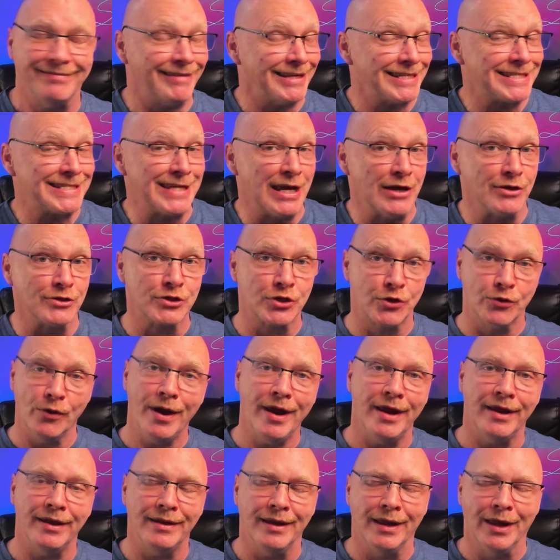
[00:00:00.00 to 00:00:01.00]
that sounds
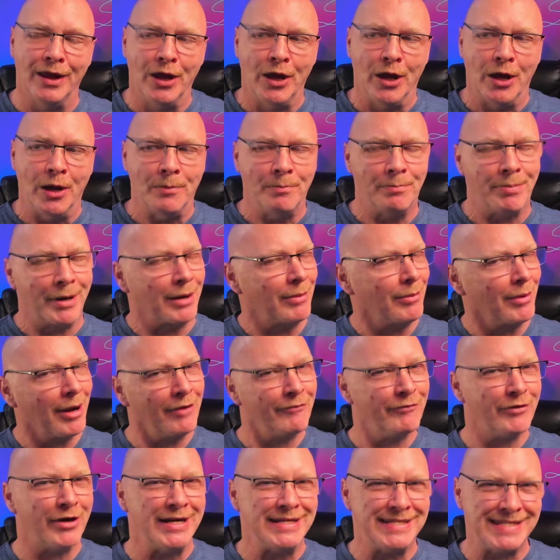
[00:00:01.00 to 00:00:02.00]
great, but I'm
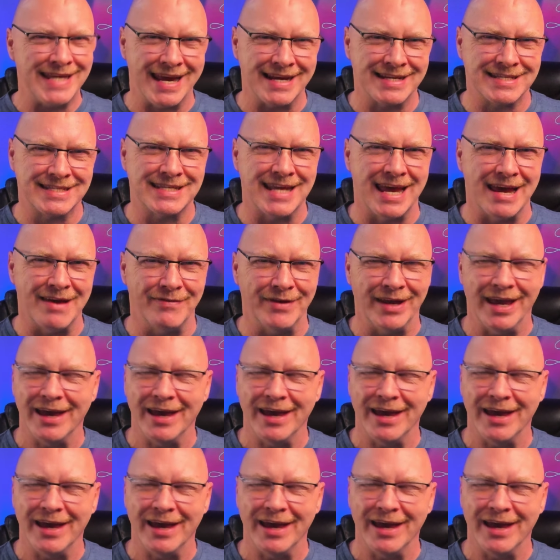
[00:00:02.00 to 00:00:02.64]
not very tech savvy.